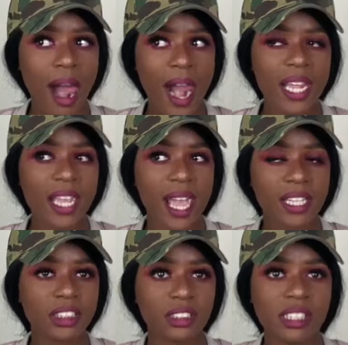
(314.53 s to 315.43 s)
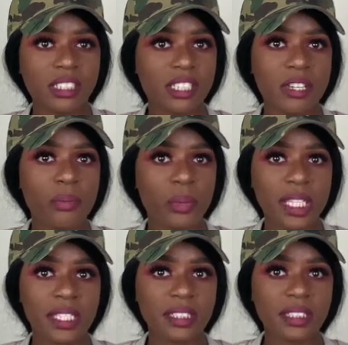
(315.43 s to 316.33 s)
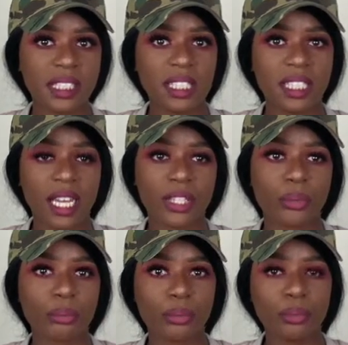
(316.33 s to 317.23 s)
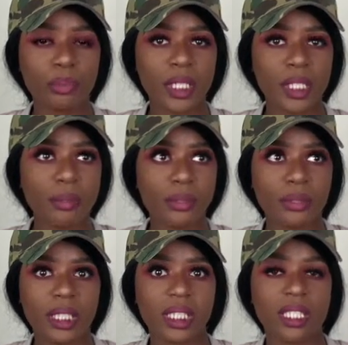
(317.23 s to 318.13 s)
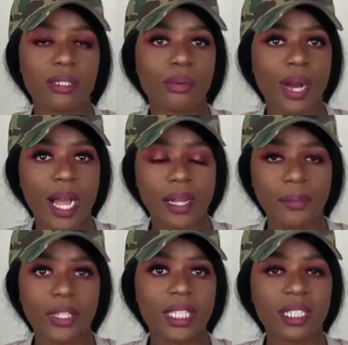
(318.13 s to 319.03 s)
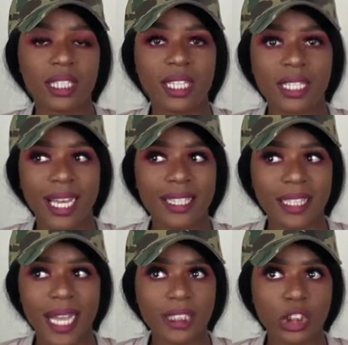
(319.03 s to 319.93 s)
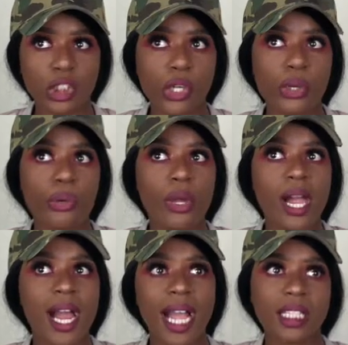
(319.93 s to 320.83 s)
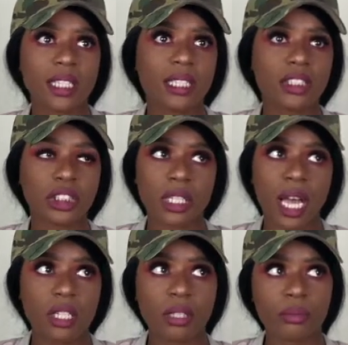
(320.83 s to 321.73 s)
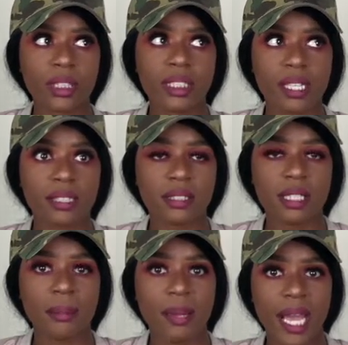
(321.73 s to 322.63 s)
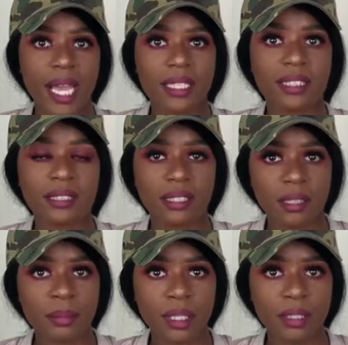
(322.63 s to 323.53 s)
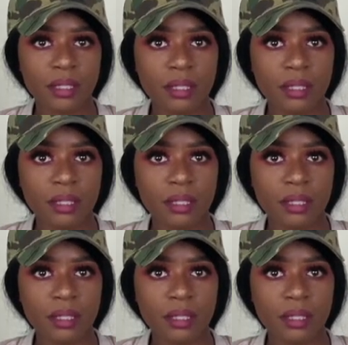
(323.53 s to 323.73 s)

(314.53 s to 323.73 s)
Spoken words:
I actually didn't witness any like rude people, any crime or anything like that. So I think Chicago really does get a bad stigma.